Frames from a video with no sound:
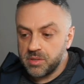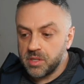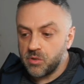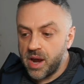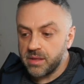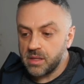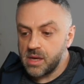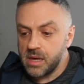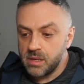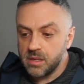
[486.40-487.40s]
the Grand
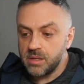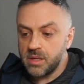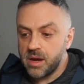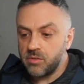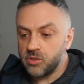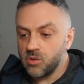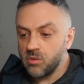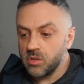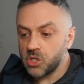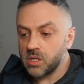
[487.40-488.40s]
Canyon in
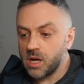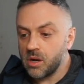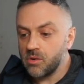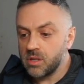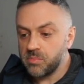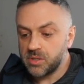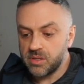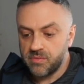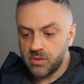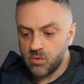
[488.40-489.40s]
Arizona, Chicago, and the
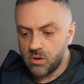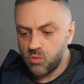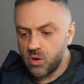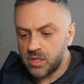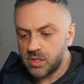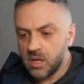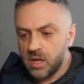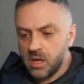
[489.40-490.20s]
Pacific Northwest.